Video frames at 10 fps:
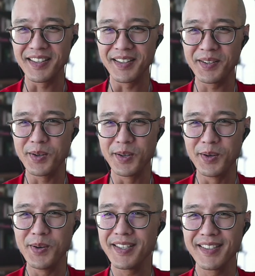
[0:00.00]
I don't
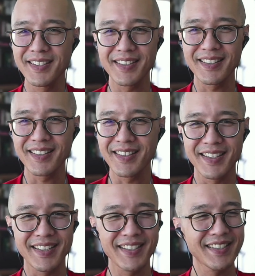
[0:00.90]
know,
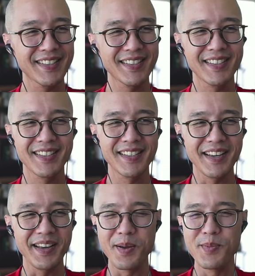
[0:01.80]
like,
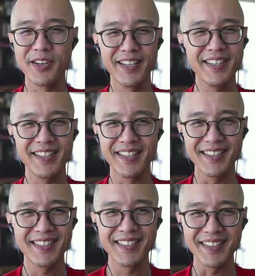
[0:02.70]
and I'm an
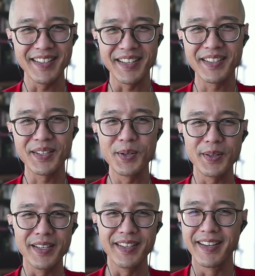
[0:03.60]
idiot. Like,
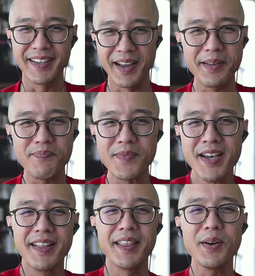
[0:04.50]
clearly, like
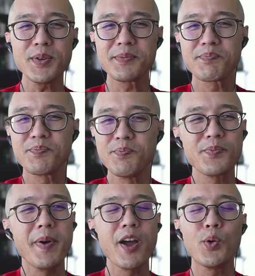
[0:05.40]
that was
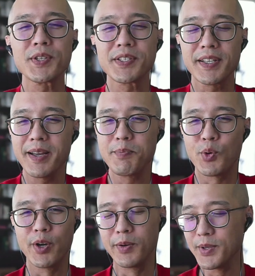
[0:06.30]
my whole slide
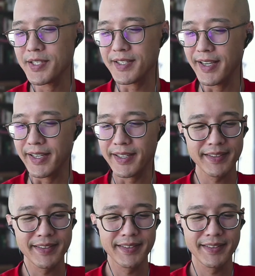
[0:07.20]
point, was
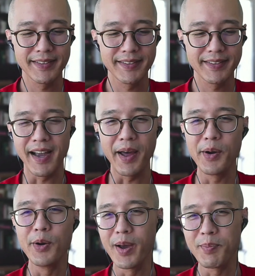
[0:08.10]
like, I
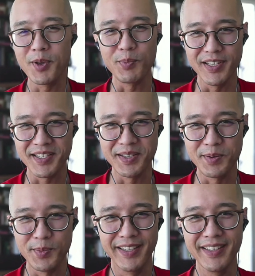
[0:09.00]
don't know why people listen to
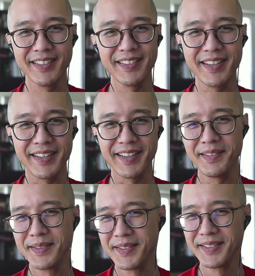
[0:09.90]
me. Like,
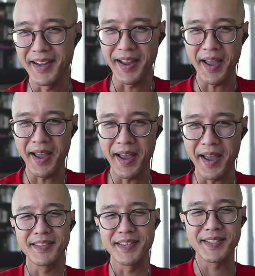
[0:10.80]
I have
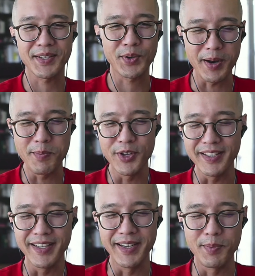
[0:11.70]
this
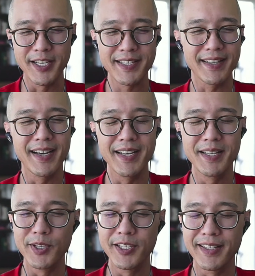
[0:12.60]
credibility on my
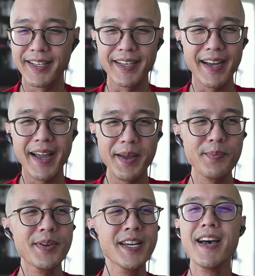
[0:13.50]
slides, but like, I'm